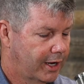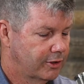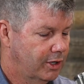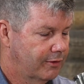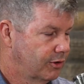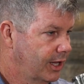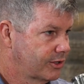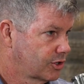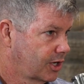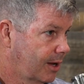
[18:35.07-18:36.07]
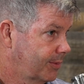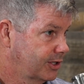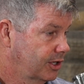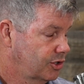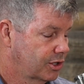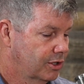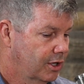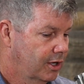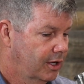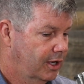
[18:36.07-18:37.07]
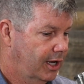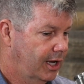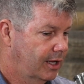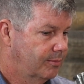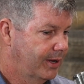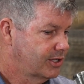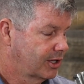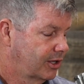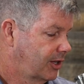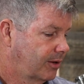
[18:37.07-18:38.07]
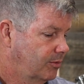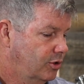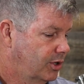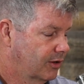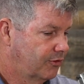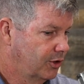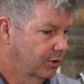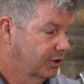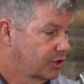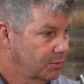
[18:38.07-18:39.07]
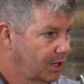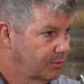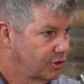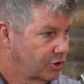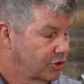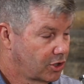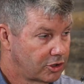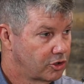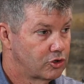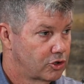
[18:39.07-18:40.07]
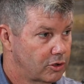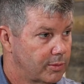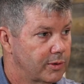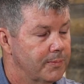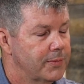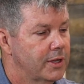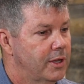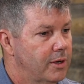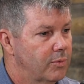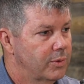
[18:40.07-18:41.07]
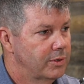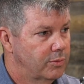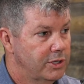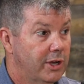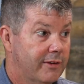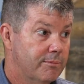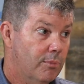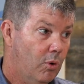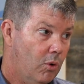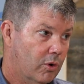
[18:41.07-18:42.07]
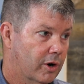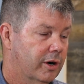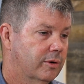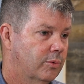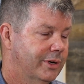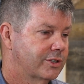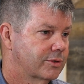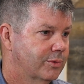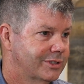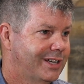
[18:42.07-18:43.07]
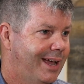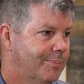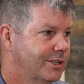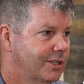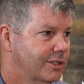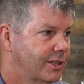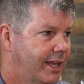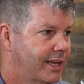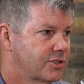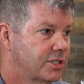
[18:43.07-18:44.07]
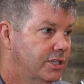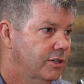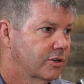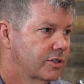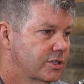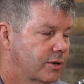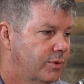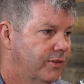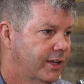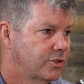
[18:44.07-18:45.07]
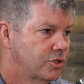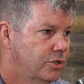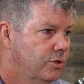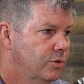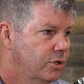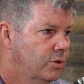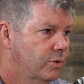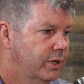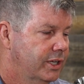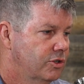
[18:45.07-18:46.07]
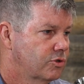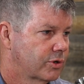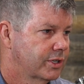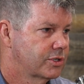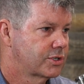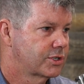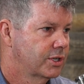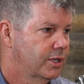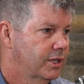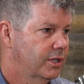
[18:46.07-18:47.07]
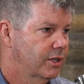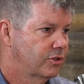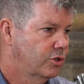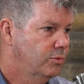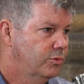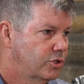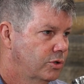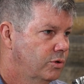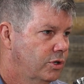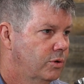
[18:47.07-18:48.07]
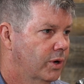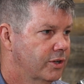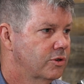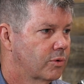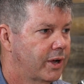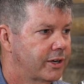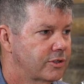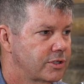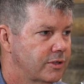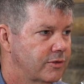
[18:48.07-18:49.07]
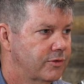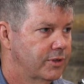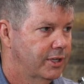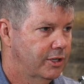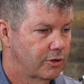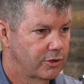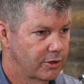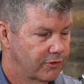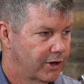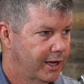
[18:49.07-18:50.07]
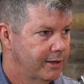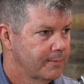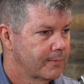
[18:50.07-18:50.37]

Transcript: You have less competition, and basically you get fewer, and sometimes you're just uninsurable. When you have more, what's happened in the last year is that we've had two new entrants, two new underwriters that have entered the fray,